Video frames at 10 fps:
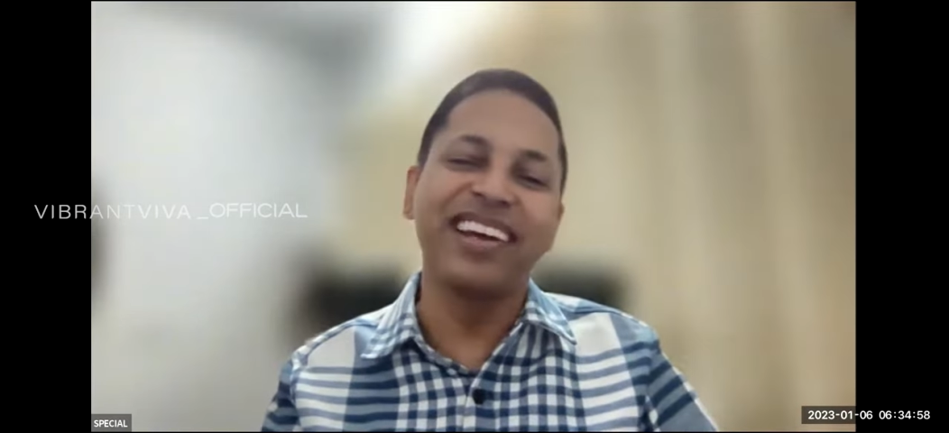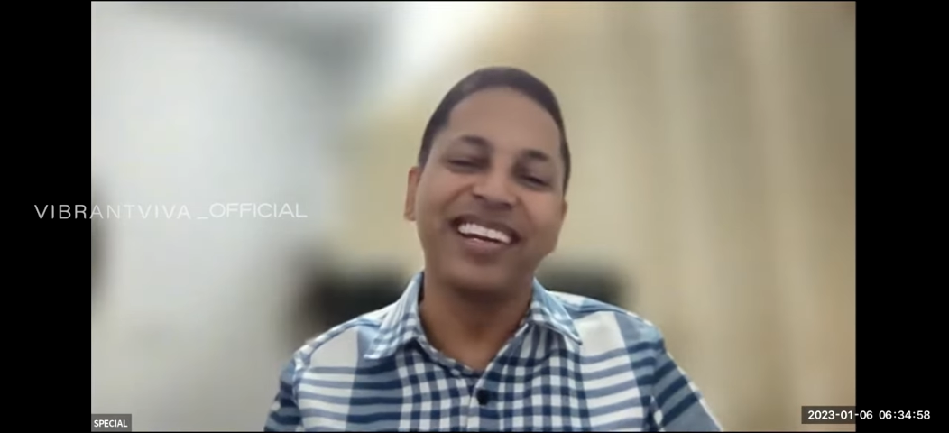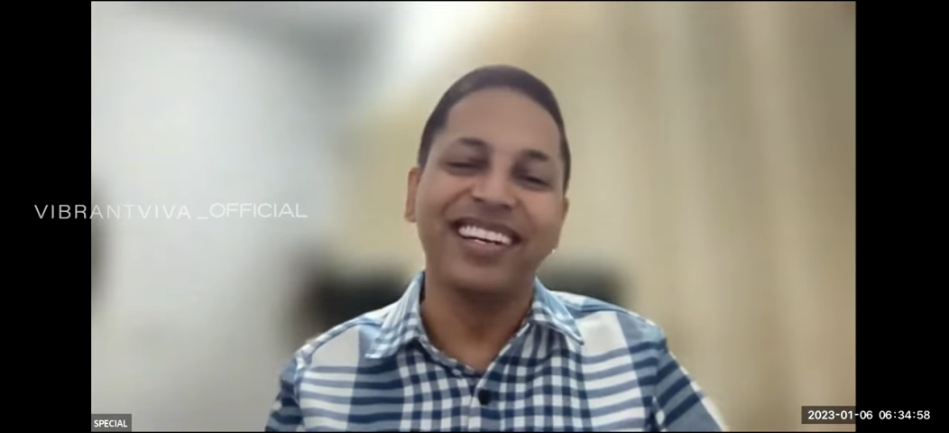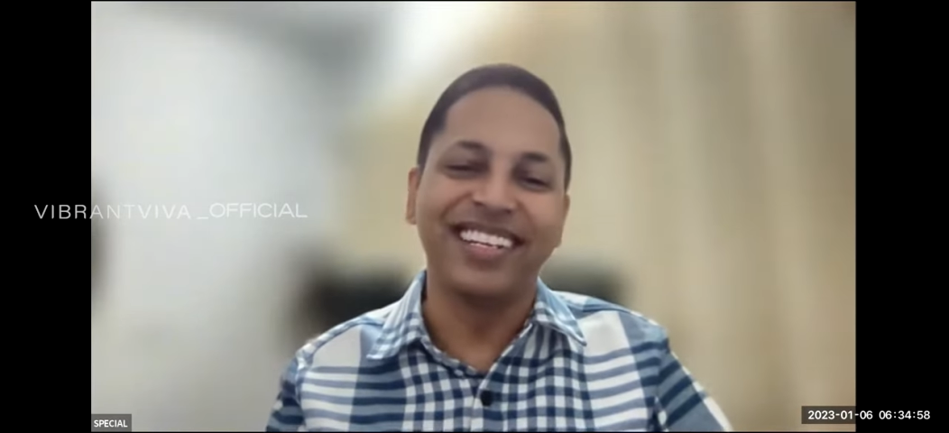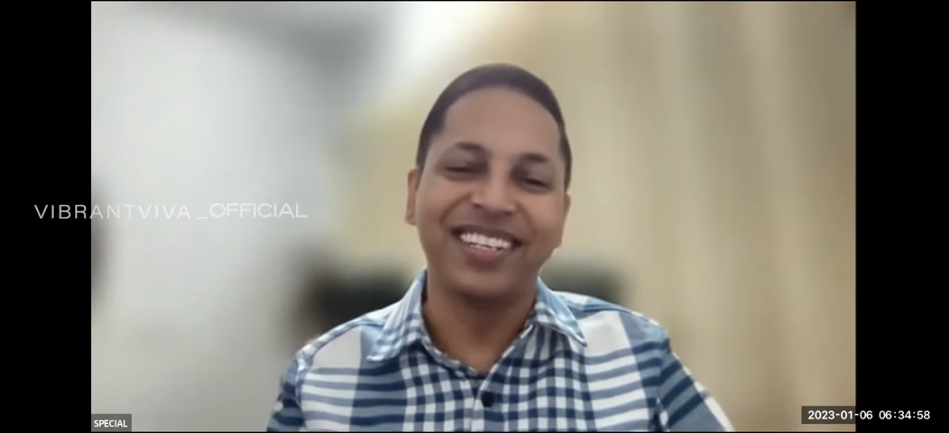
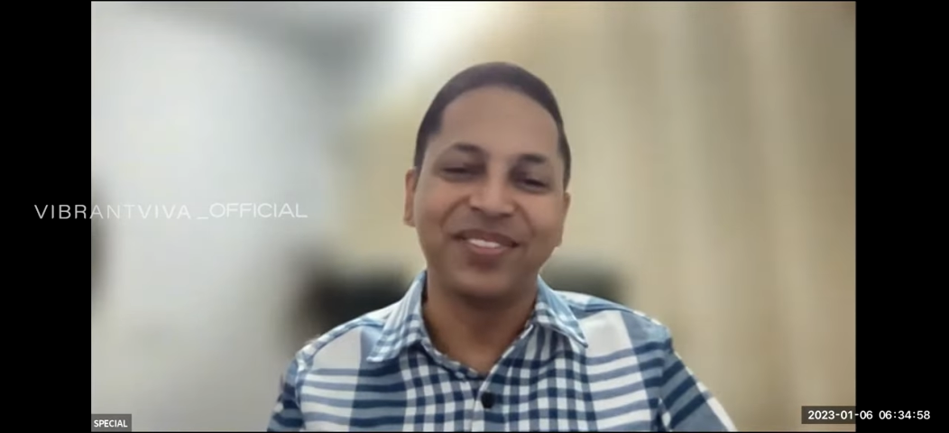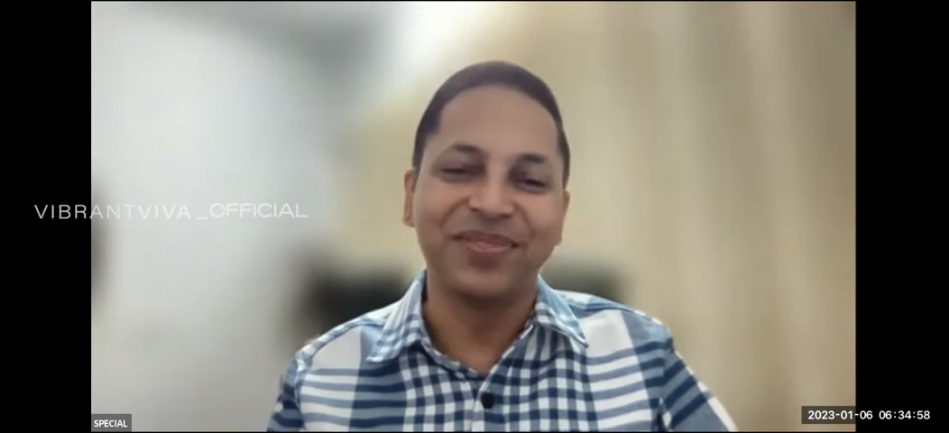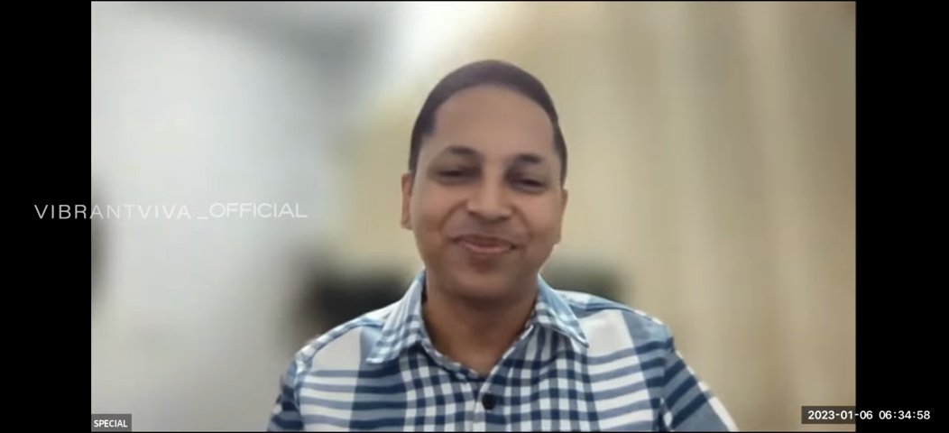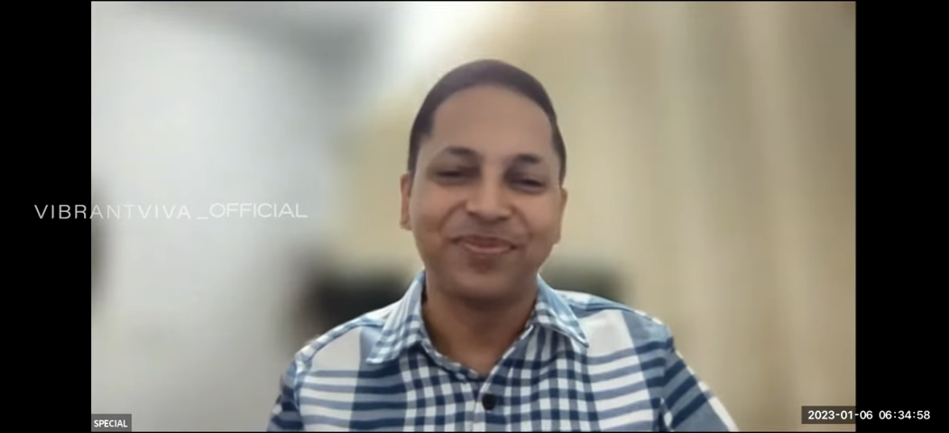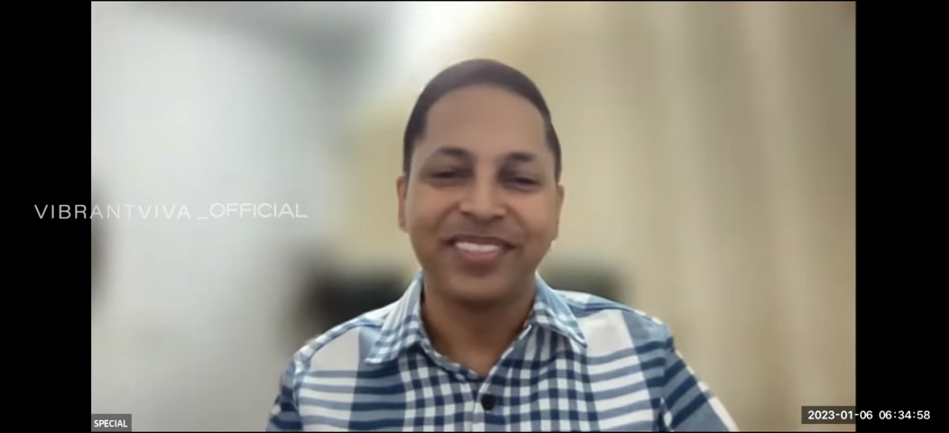earned.
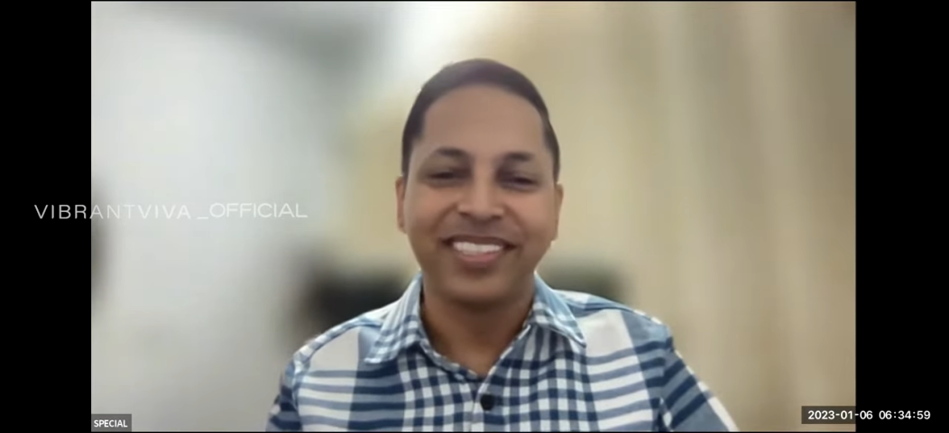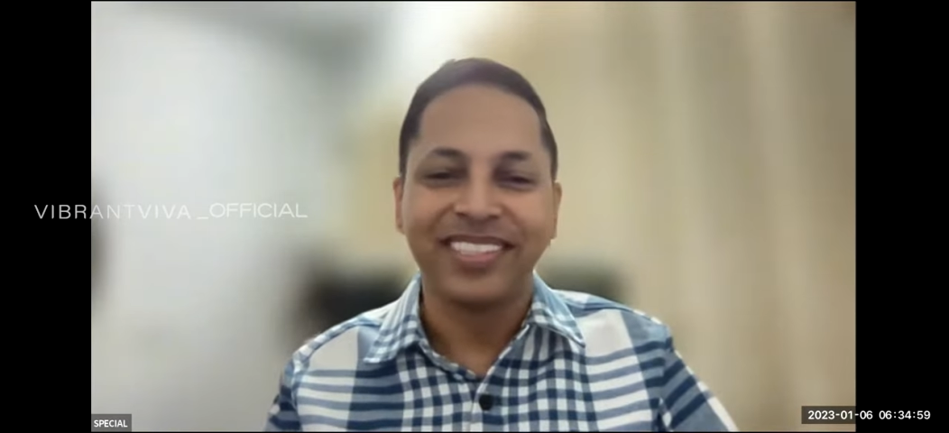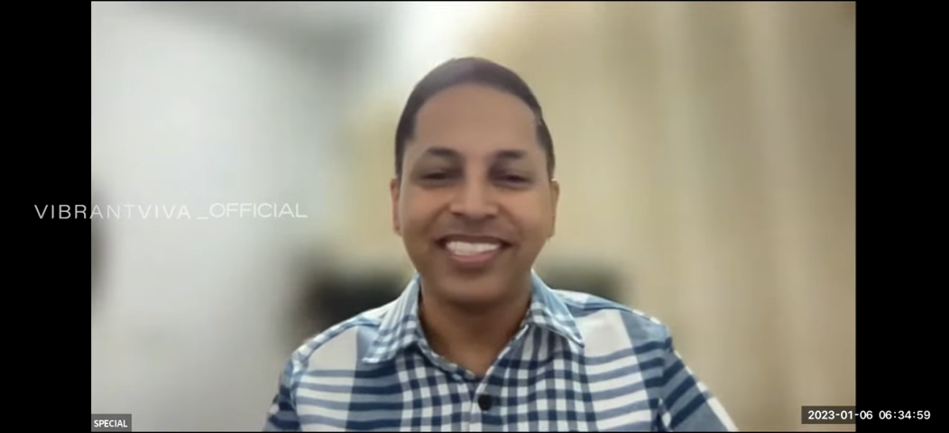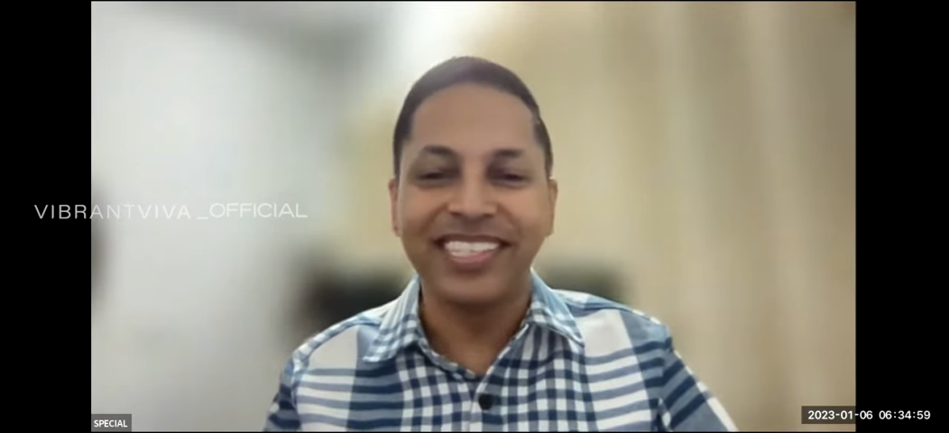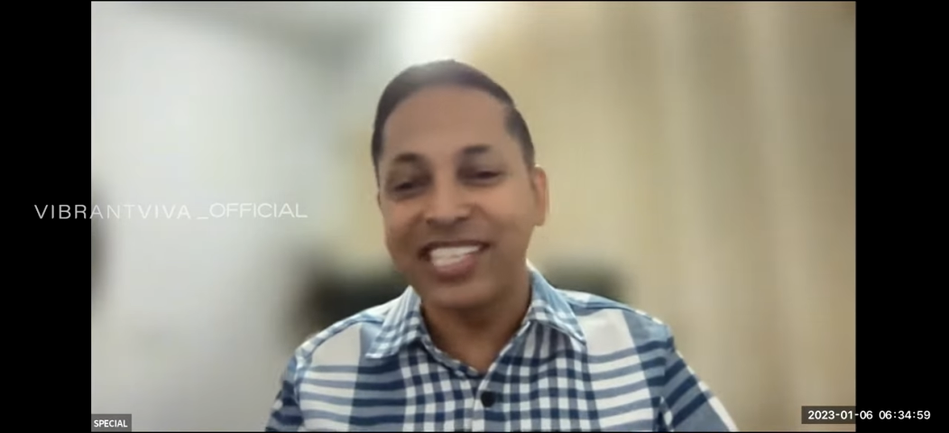
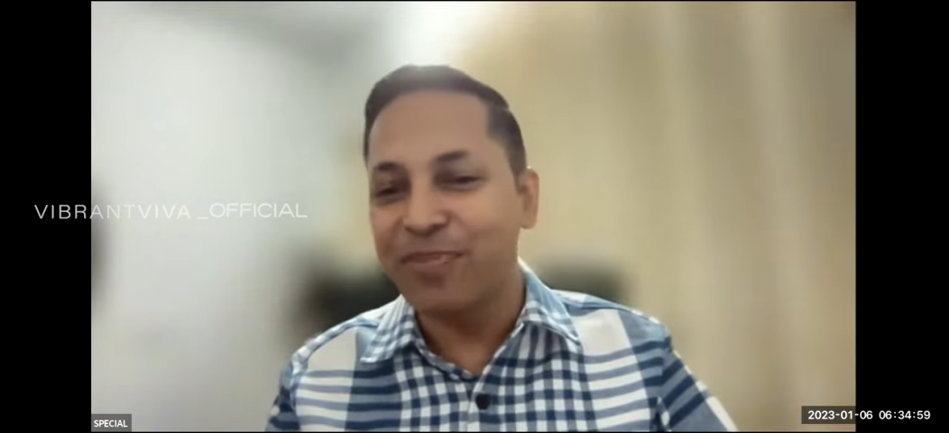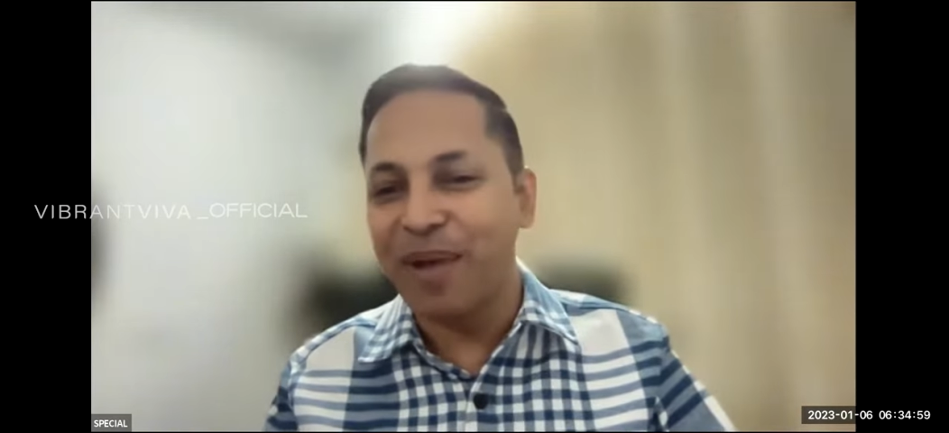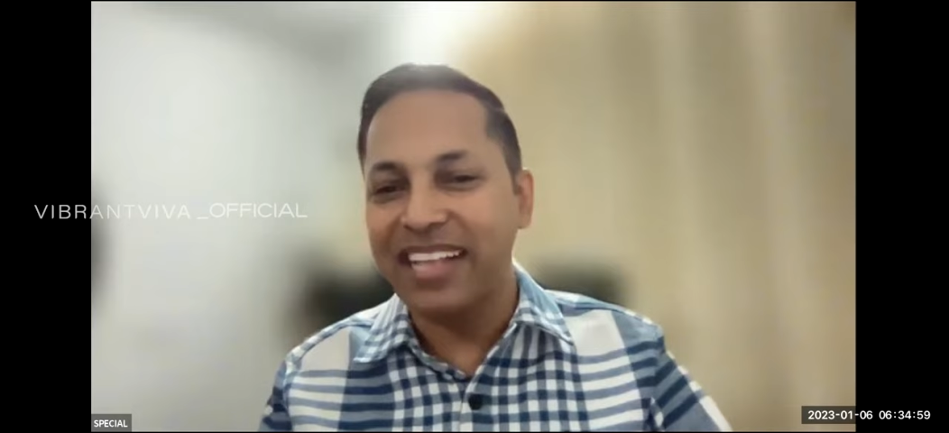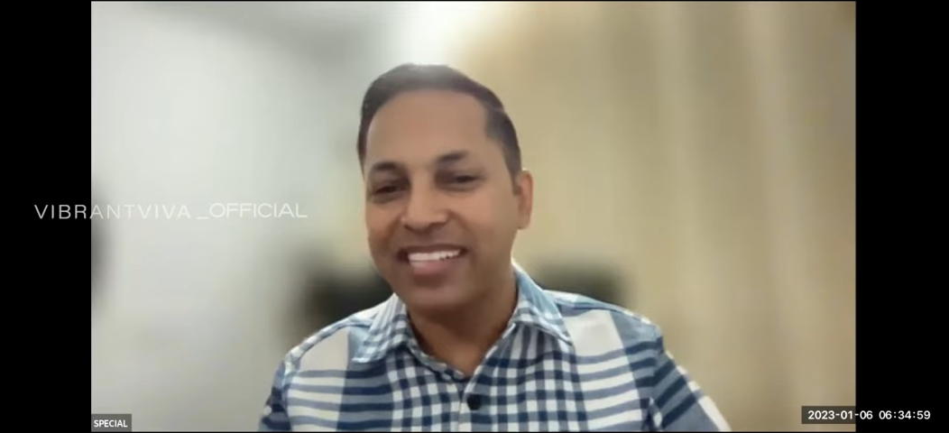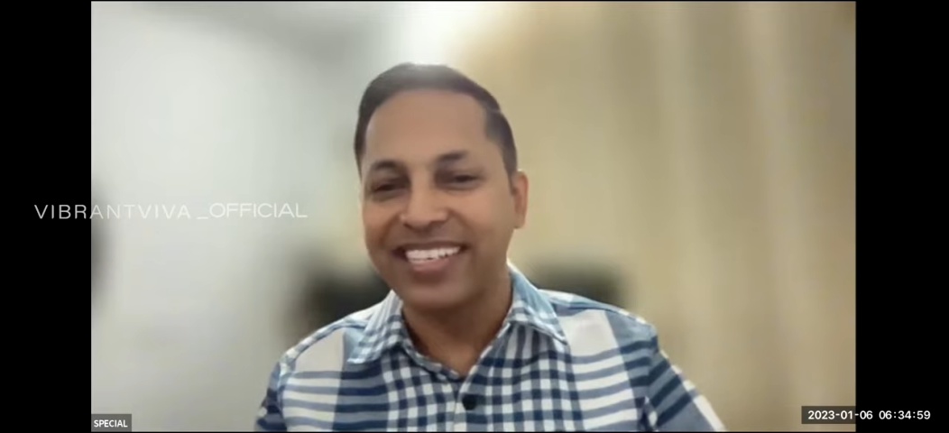Just
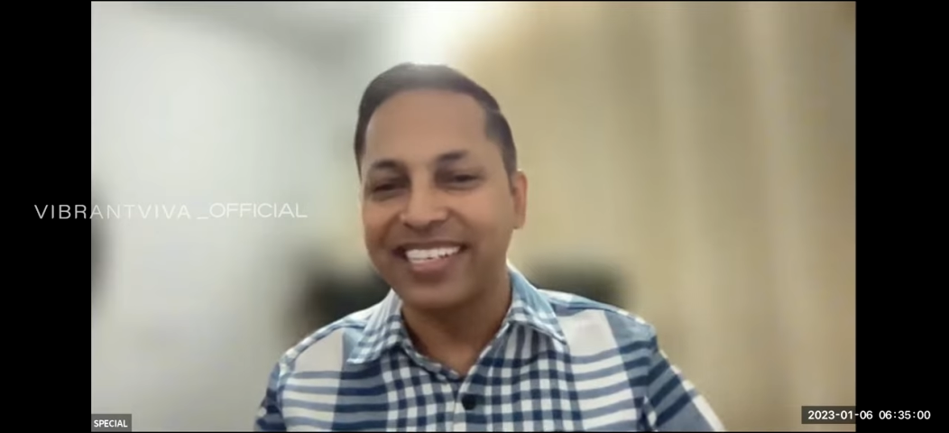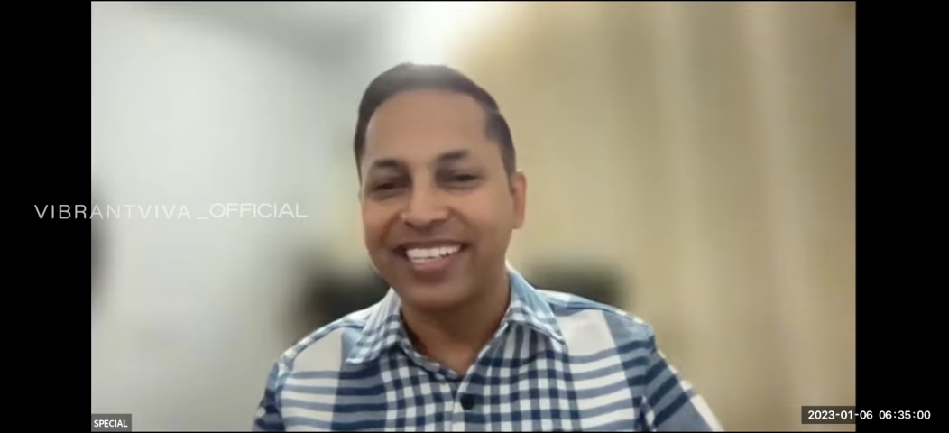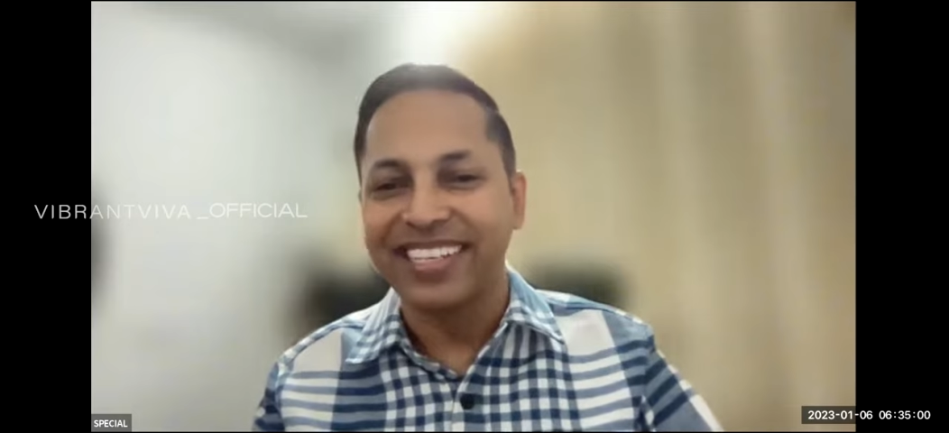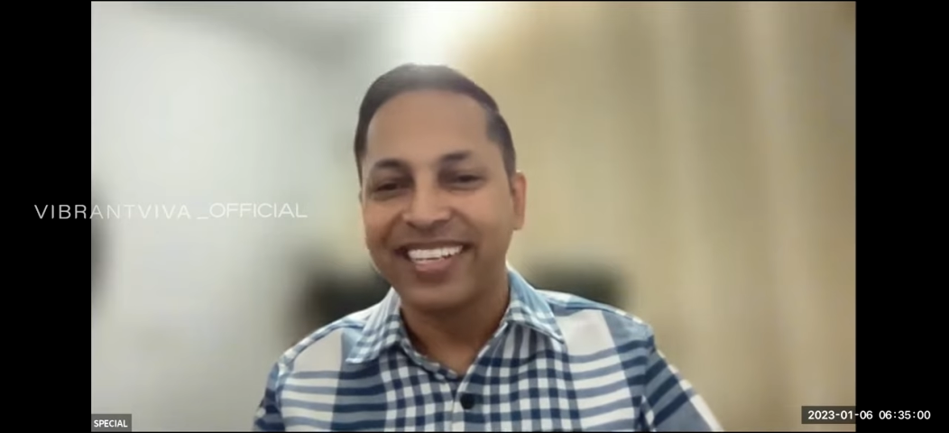imagine.